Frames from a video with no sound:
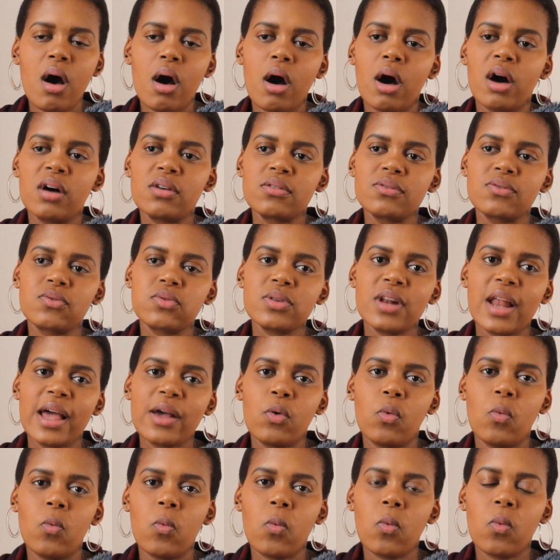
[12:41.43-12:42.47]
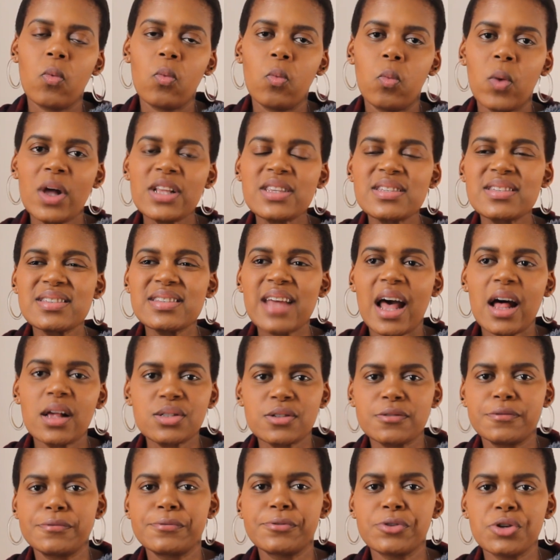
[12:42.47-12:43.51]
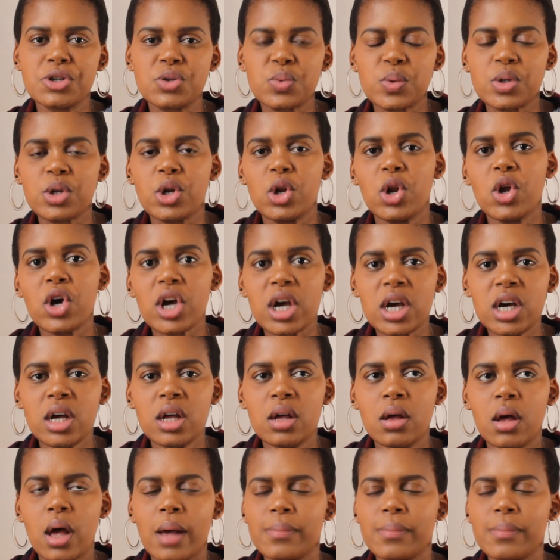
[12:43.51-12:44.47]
of like what styles of fruit would look,